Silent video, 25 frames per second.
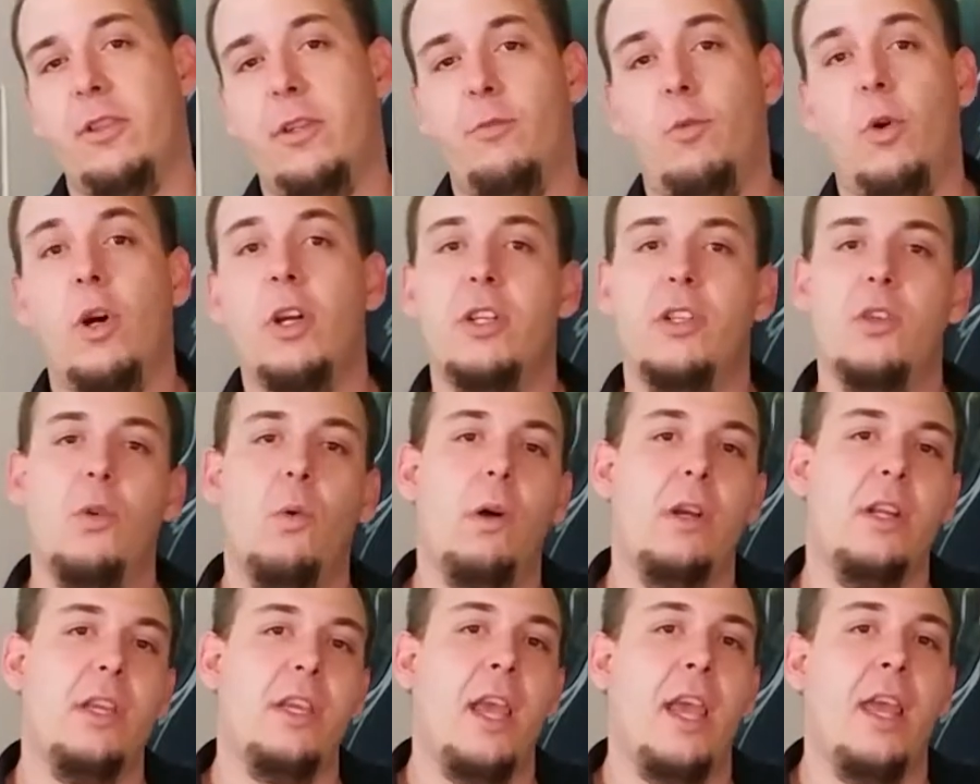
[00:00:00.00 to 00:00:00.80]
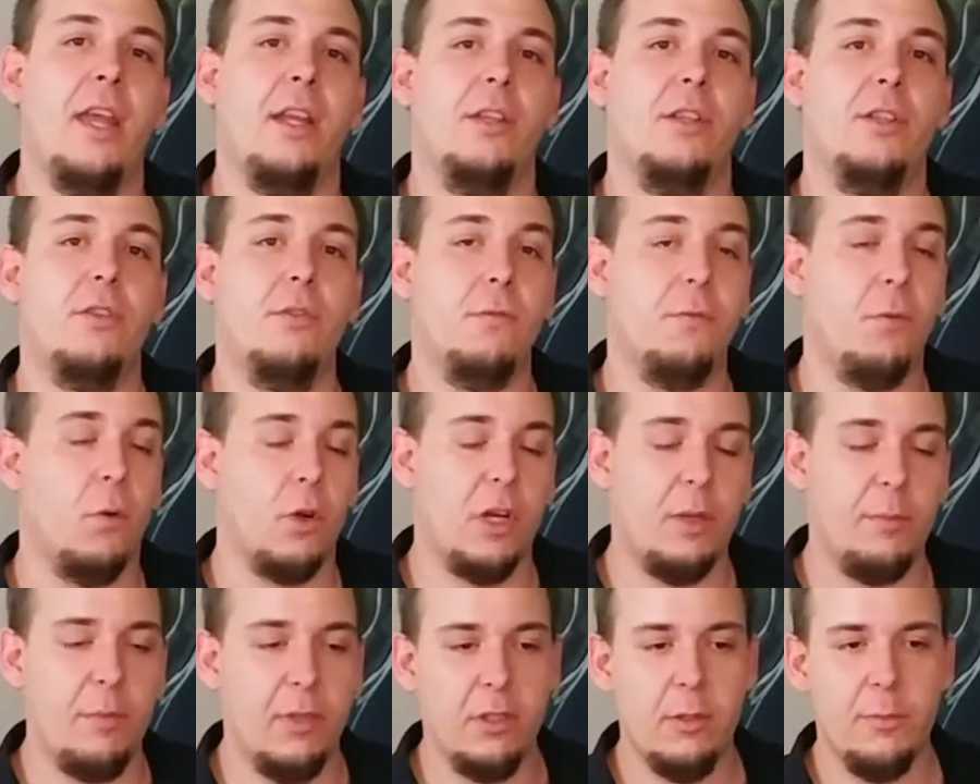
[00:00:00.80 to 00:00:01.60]
in 120 and
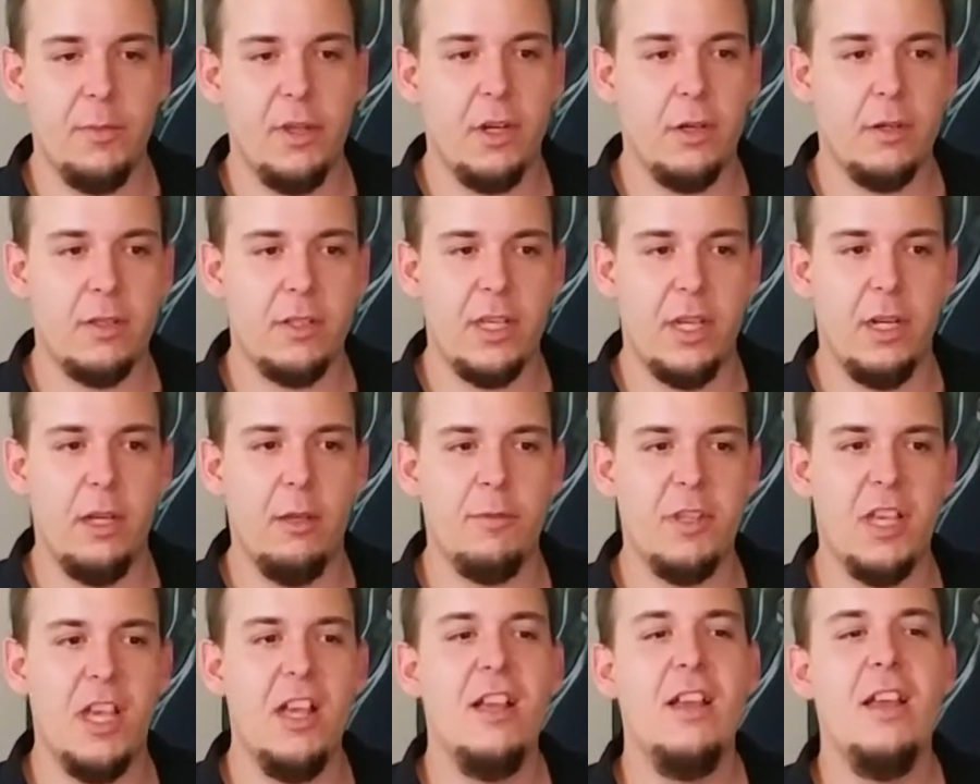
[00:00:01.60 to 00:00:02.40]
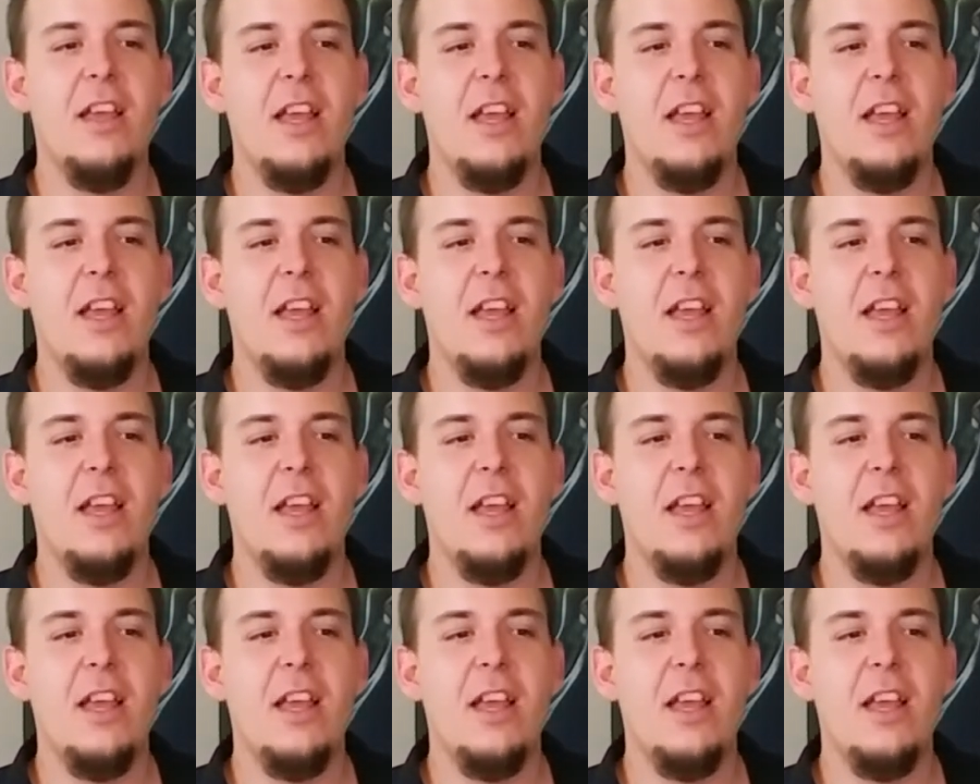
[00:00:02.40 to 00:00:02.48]
240 millimeter setups,